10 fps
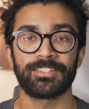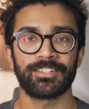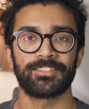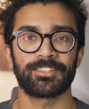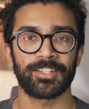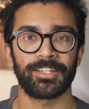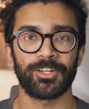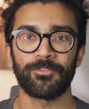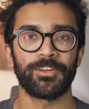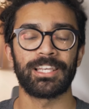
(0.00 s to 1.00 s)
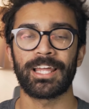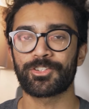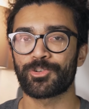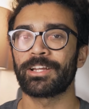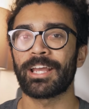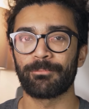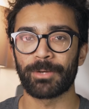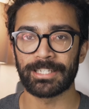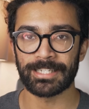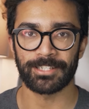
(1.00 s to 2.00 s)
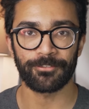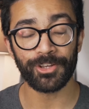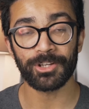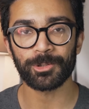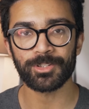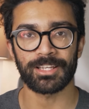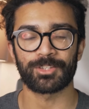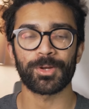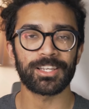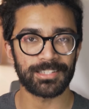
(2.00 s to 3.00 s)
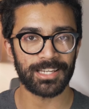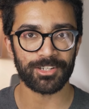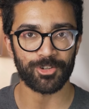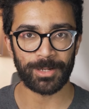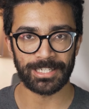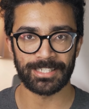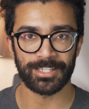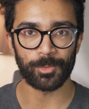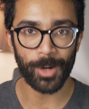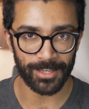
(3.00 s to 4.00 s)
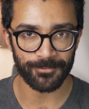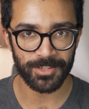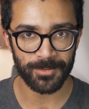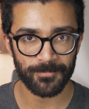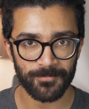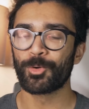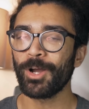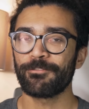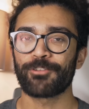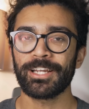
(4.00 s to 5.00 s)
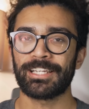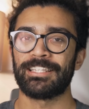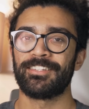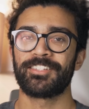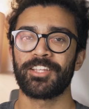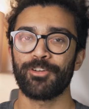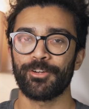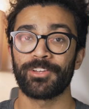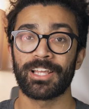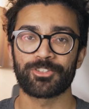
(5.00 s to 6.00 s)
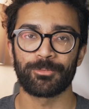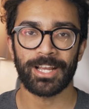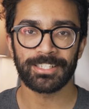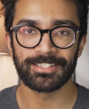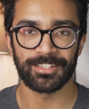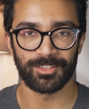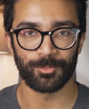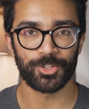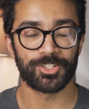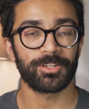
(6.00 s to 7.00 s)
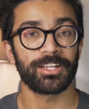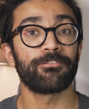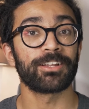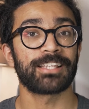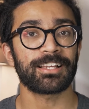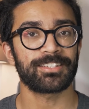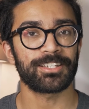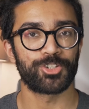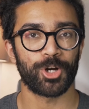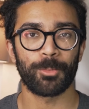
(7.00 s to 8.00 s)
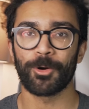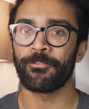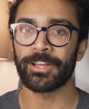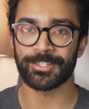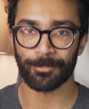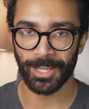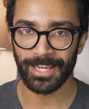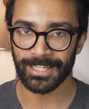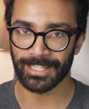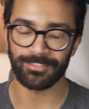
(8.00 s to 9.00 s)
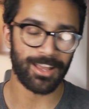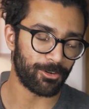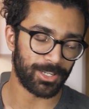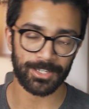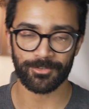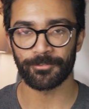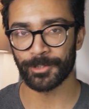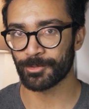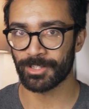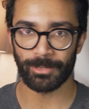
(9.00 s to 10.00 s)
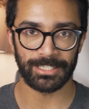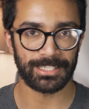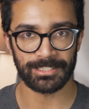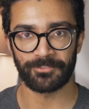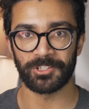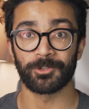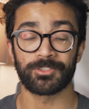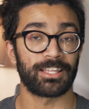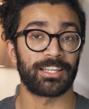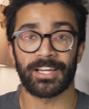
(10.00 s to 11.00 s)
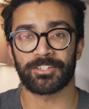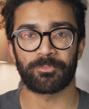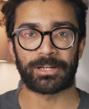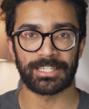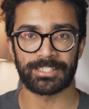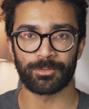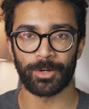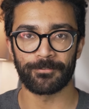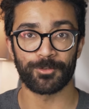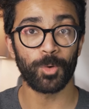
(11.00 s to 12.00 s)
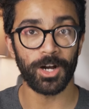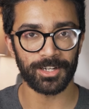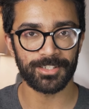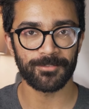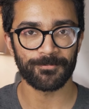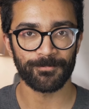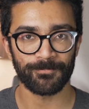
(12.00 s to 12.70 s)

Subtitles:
This is the study of electric and magnetic fields, as well as electromagnetic waves. And quite frankly, this theory of electromagnetism was doing a fantastic job of explaining how electric fields and magnetic fields and electromagnetic waves worked.